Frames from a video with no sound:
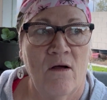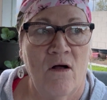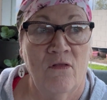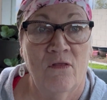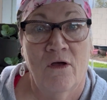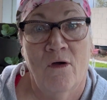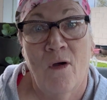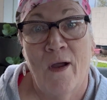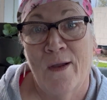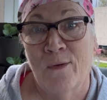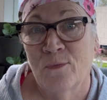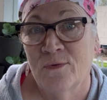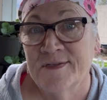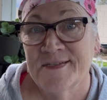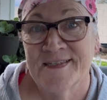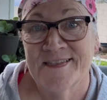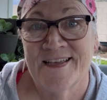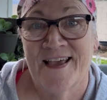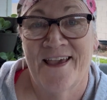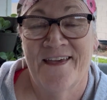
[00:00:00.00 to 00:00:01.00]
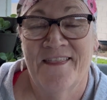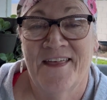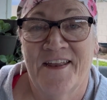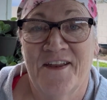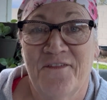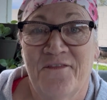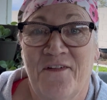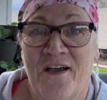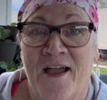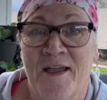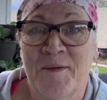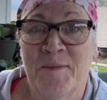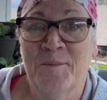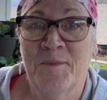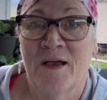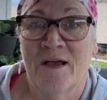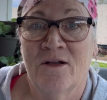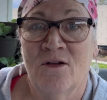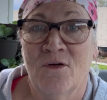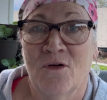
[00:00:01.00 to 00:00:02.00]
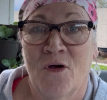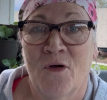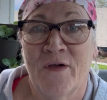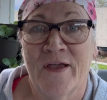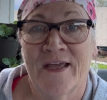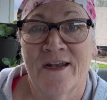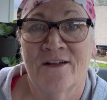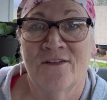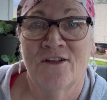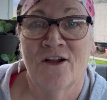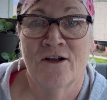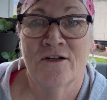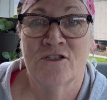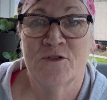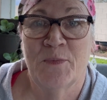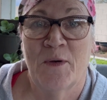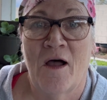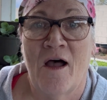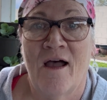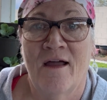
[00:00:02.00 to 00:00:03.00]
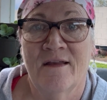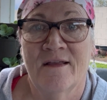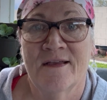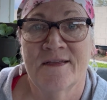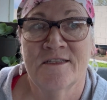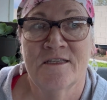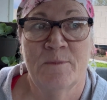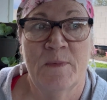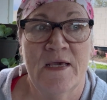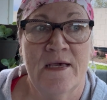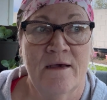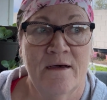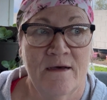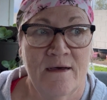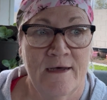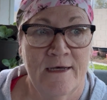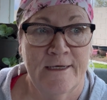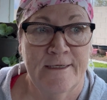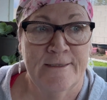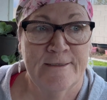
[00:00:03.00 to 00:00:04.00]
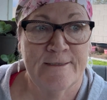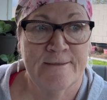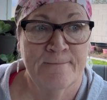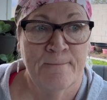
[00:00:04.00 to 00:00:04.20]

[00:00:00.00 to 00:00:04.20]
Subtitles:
Although I will say that if I'm growing in a large pot, it's because